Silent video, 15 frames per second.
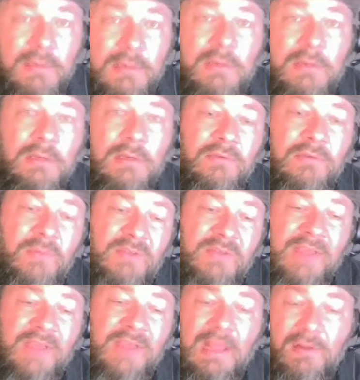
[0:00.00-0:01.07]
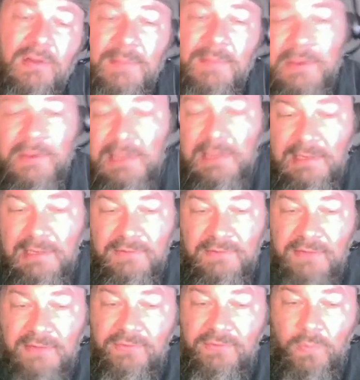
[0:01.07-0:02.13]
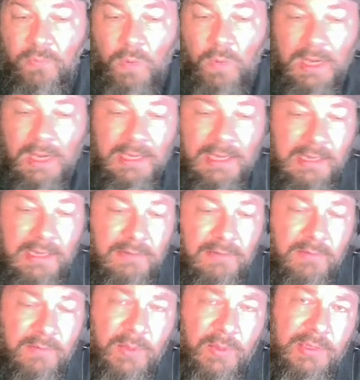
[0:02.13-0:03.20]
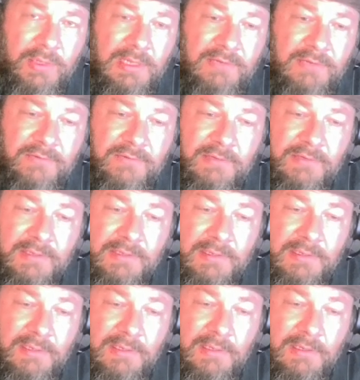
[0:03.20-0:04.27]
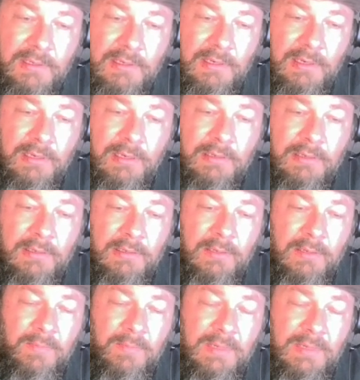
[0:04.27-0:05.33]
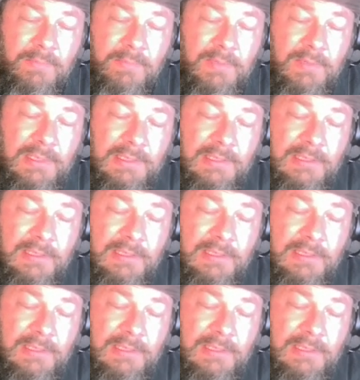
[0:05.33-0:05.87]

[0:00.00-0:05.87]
so much how to build a list as to why to build a list. People, a